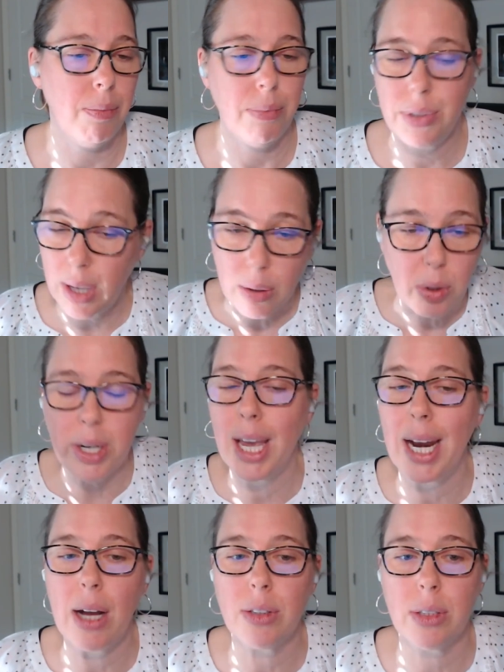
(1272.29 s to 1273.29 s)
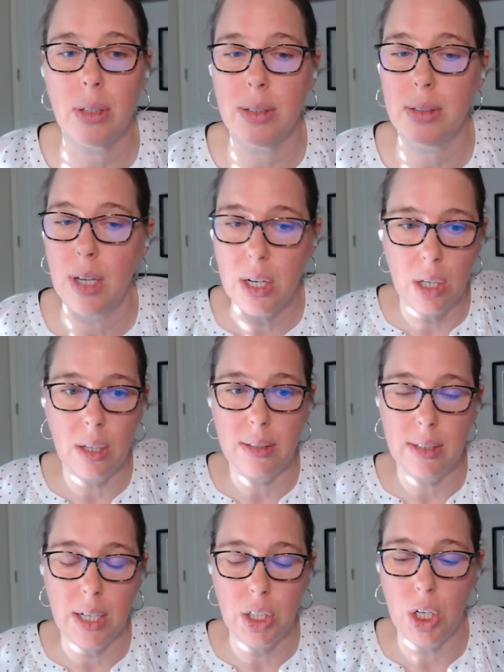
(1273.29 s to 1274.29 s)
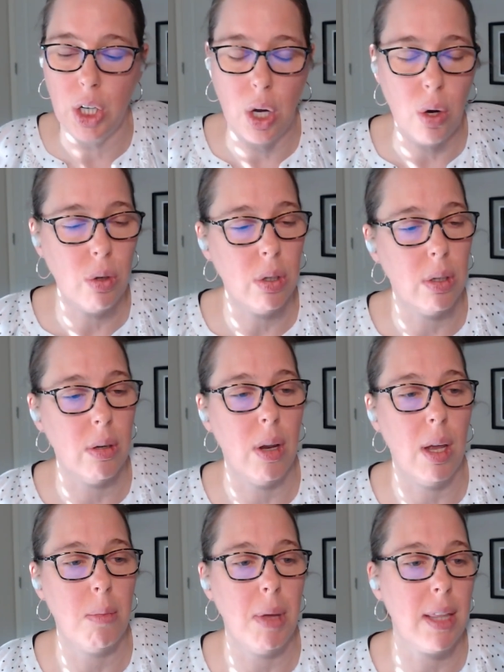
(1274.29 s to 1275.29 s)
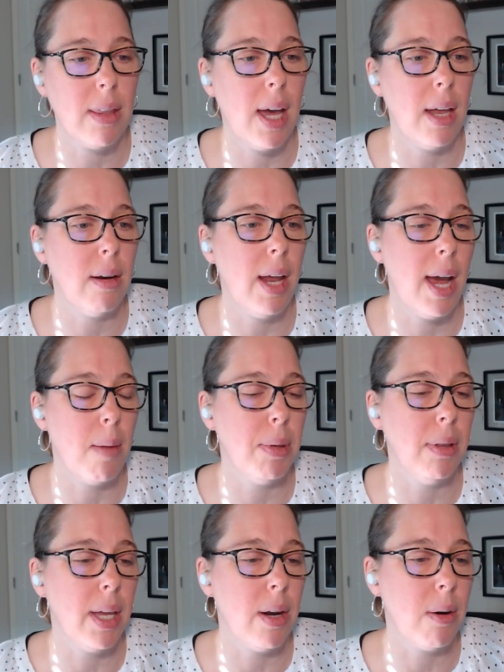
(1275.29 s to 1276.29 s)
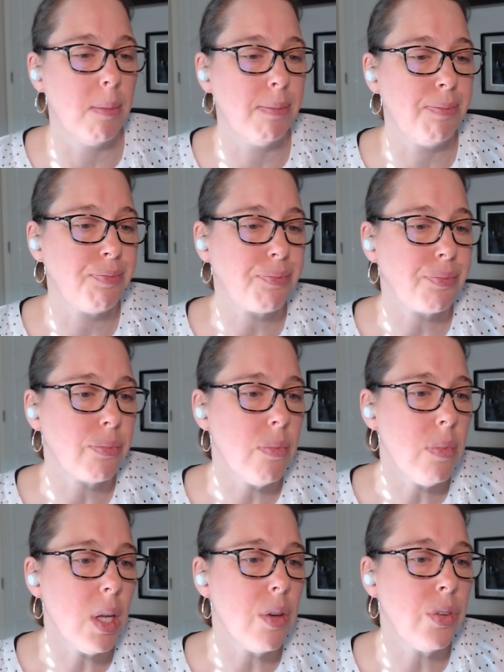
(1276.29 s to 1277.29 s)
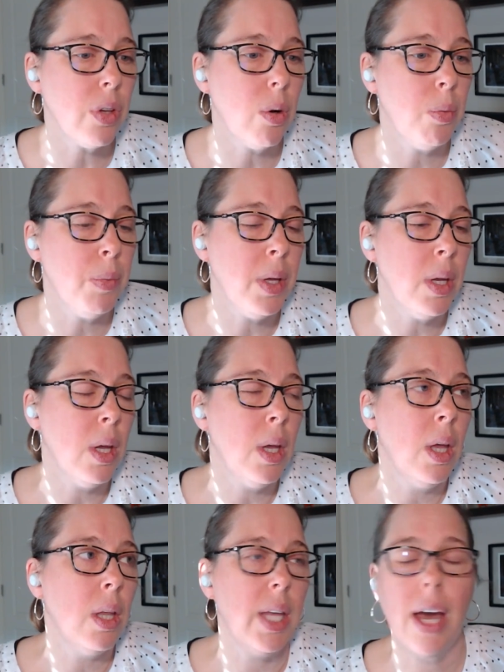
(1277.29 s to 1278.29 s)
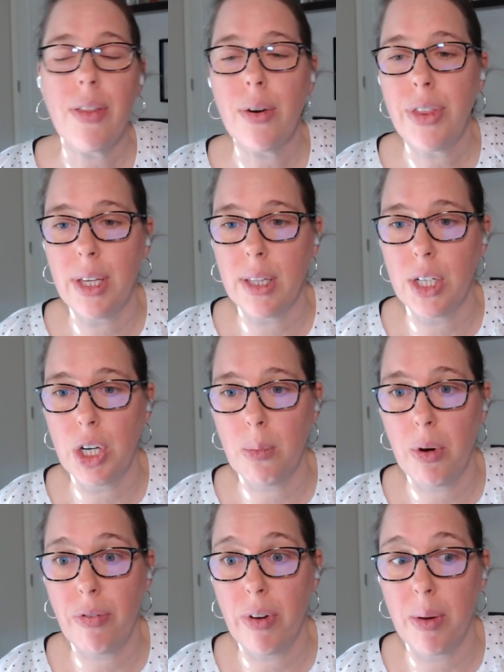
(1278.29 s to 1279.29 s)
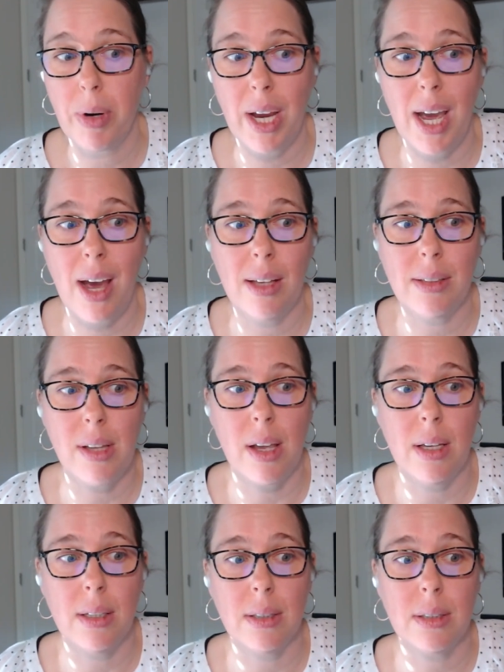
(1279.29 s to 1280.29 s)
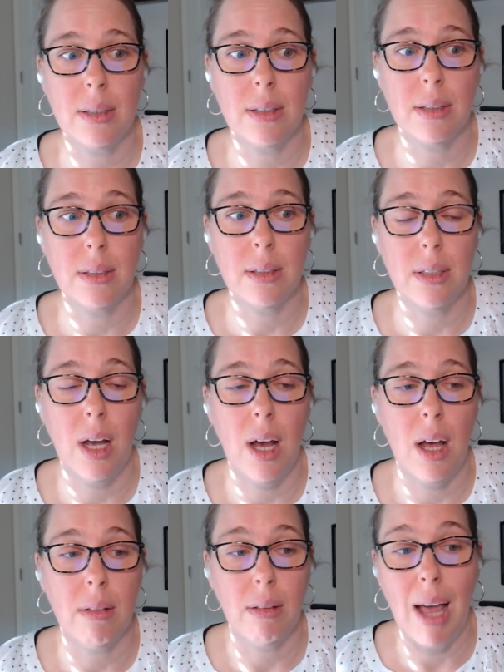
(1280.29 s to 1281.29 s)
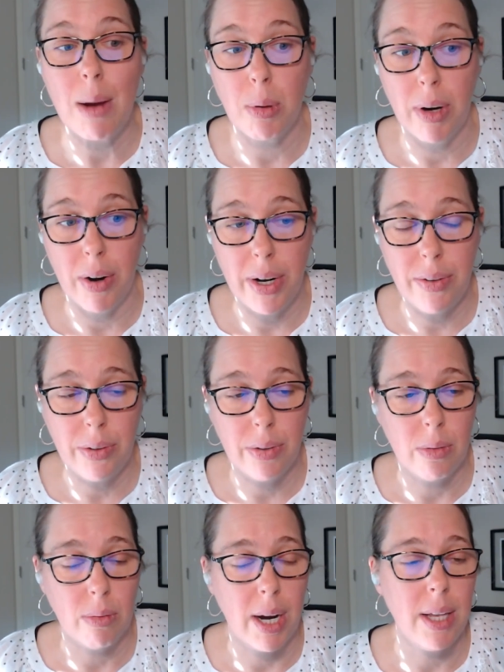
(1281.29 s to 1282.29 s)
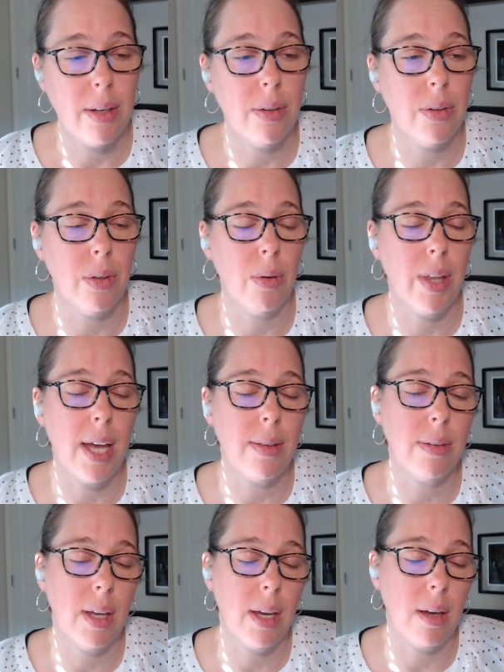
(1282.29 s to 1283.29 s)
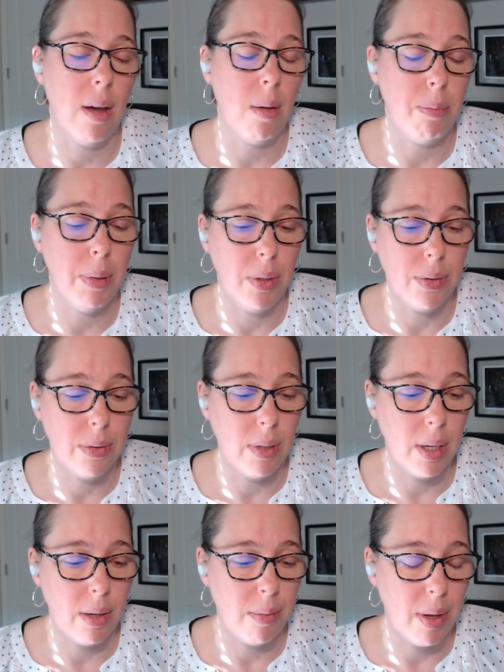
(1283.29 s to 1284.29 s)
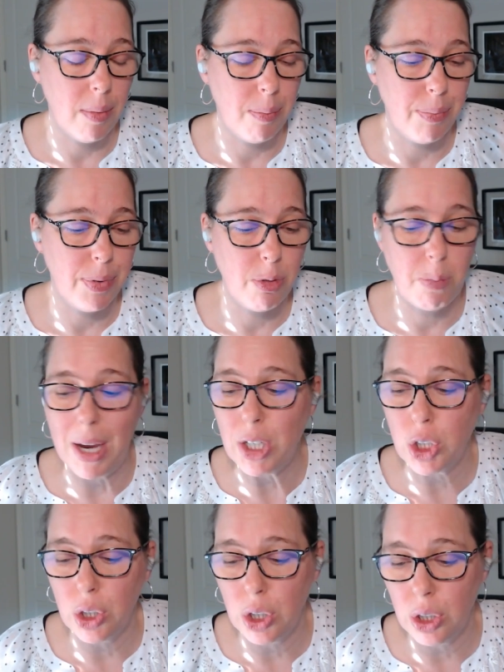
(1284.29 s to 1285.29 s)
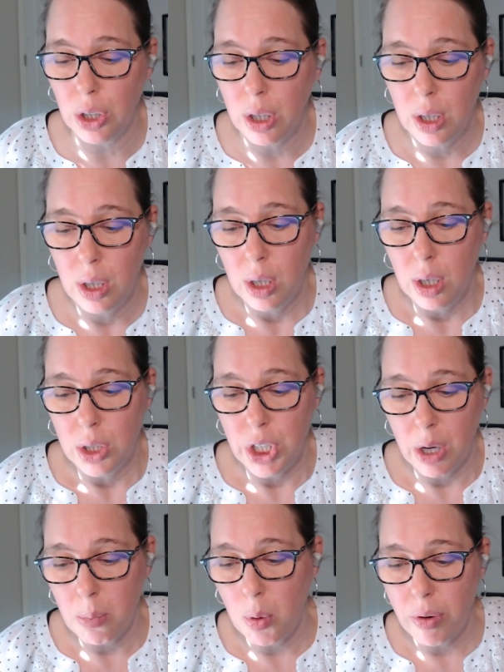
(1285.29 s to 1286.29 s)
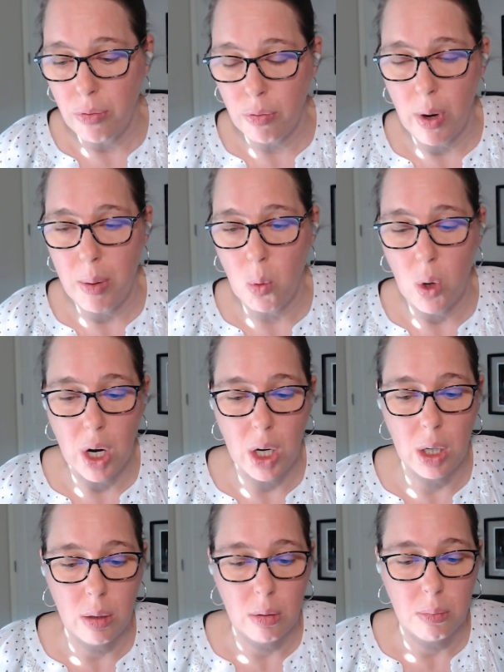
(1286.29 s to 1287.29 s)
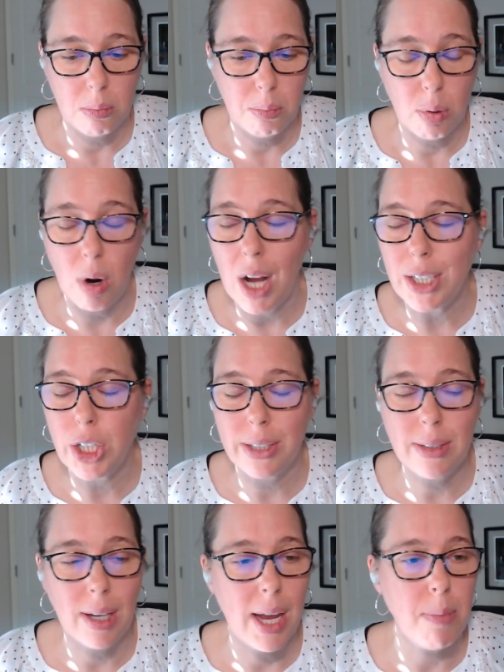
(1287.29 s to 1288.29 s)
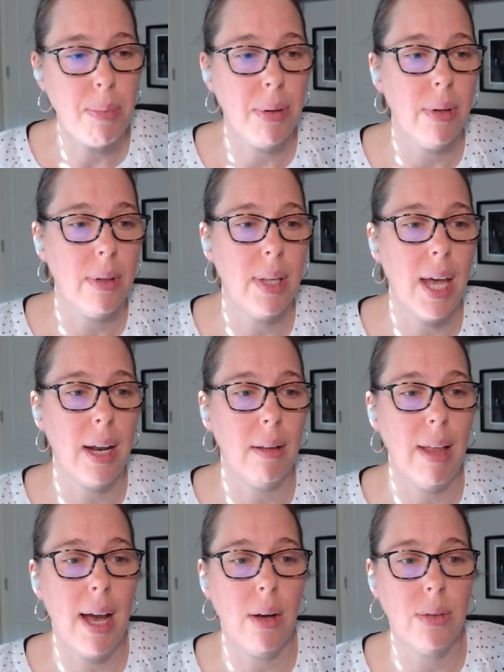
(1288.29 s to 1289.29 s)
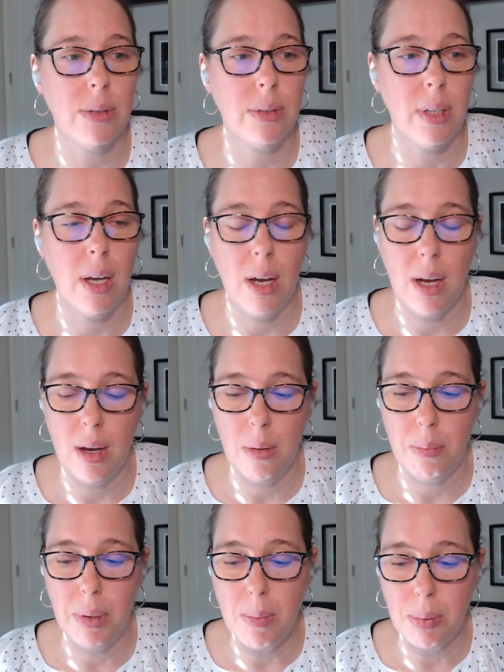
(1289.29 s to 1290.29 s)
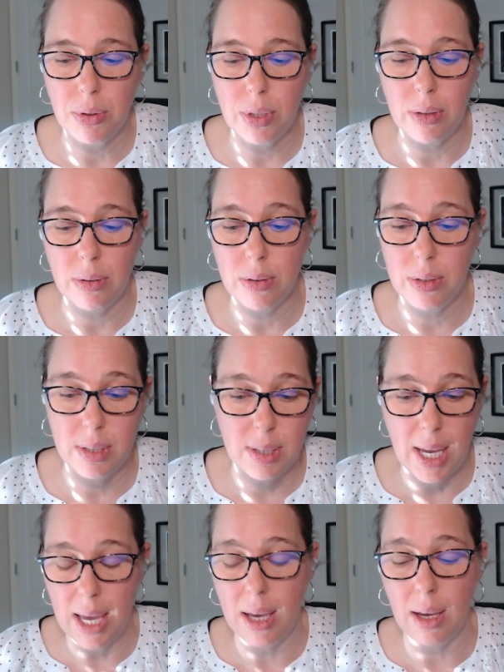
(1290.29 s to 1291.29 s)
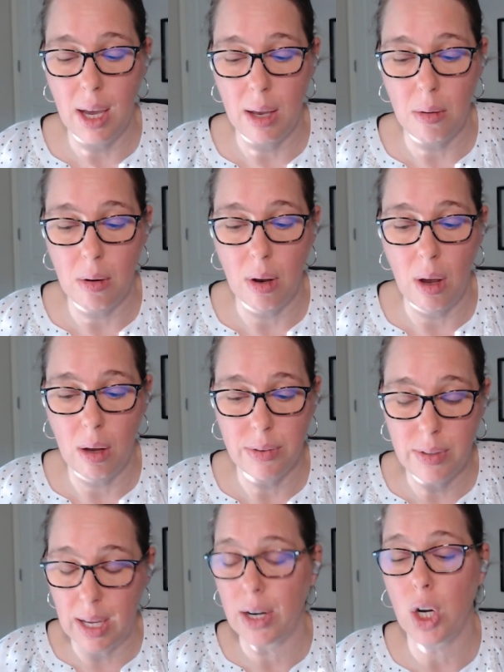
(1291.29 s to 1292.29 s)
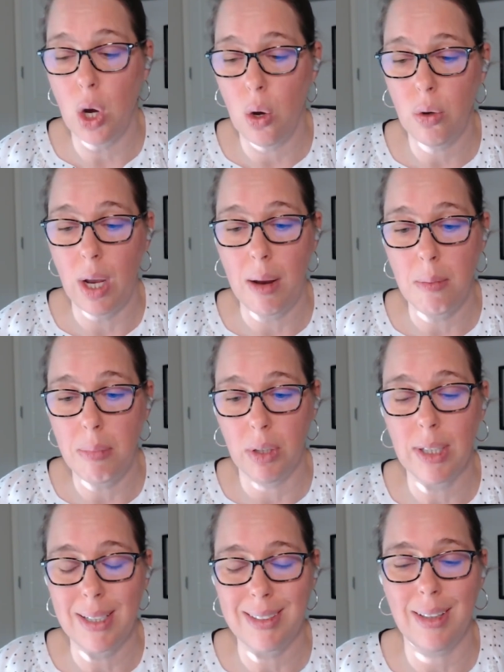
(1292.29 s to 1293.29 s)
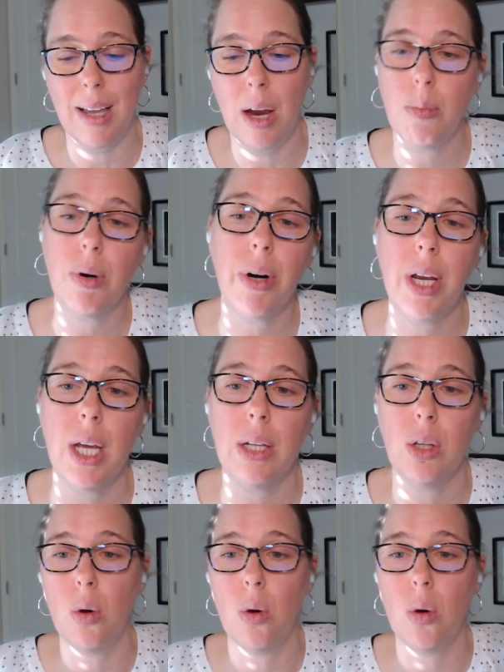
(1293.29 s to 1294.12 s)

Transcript: segregate out a section of code and make that happen later. So the other thing that SharePoint Framework has is libraries, right? And so that's like a special SharePoint Framework project type that allows people to take and set a code and build it as a library and